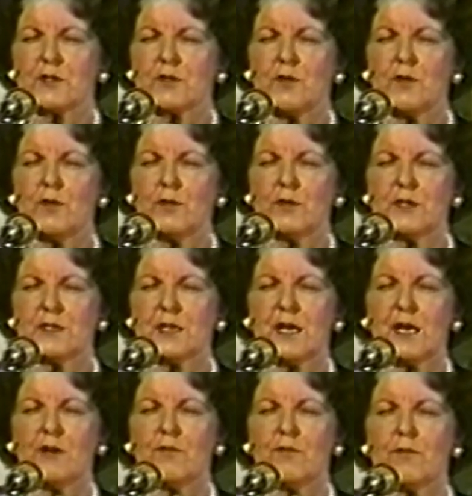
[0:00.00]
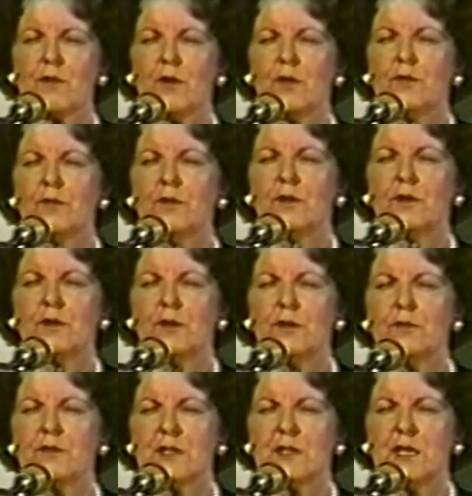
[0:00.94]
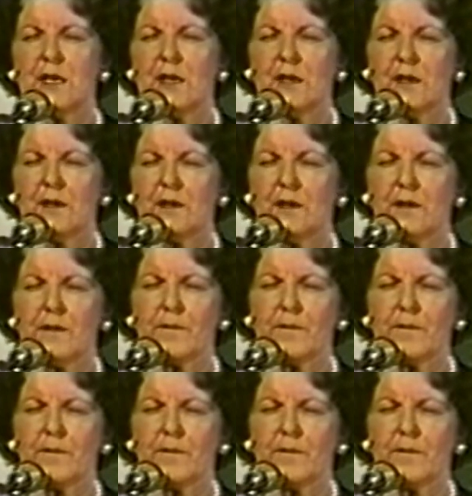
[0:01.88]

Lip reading: Aldersgate Road, New Zealand.